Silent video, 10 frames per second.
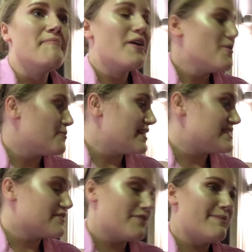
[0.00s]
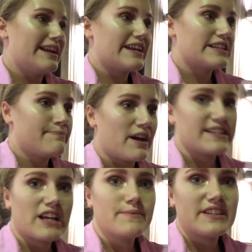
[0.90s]
um, waiting for Malika's
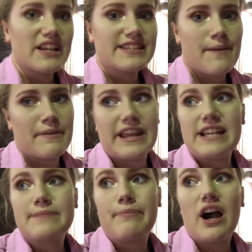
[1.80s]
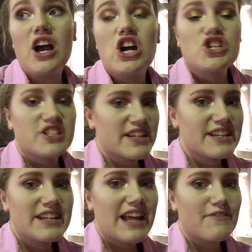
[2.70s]
bus. It comes in like 10 minutes, but she said
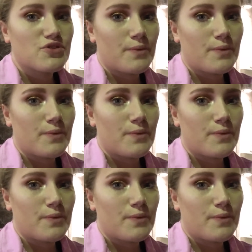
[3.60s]
I didn't have